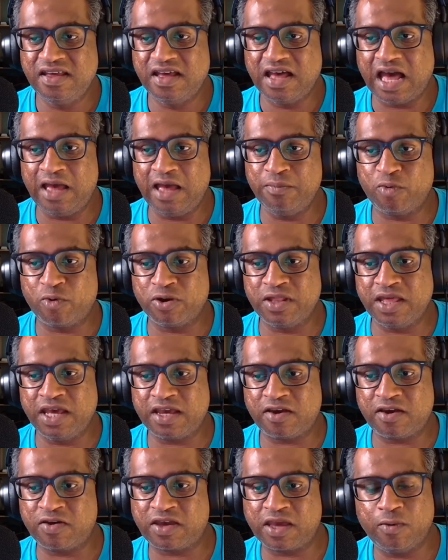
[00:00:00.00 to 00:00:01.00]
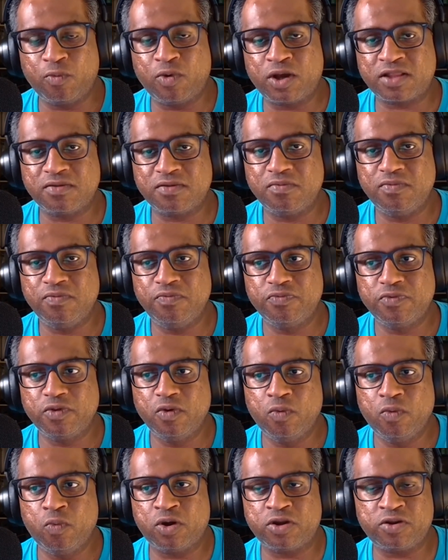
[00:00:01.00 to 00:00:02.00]
I'm more like, okay, what
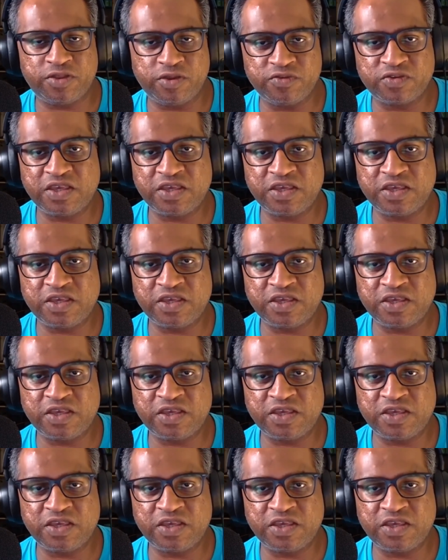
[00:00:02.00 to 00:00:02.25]
are those